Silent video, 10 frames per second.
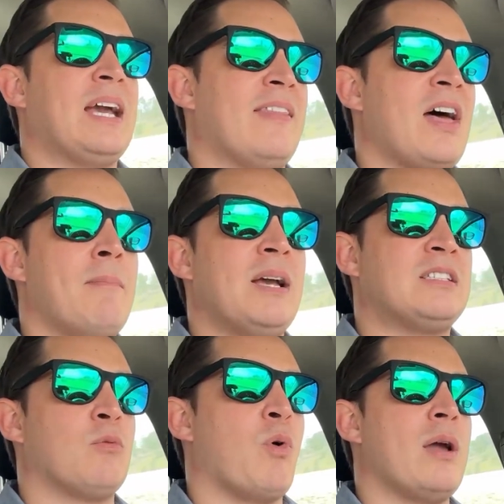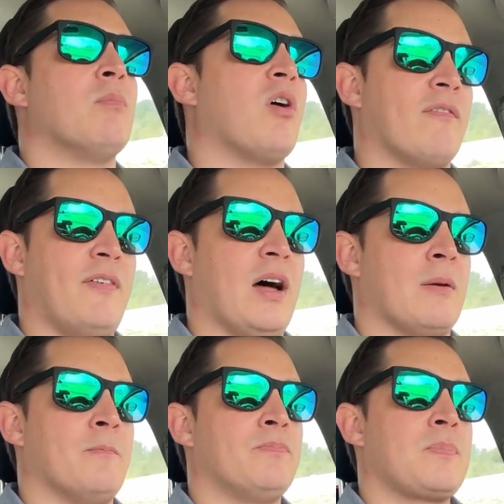and that makes it way more
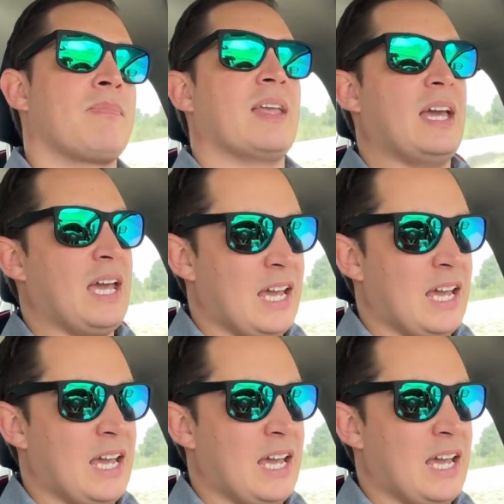fun.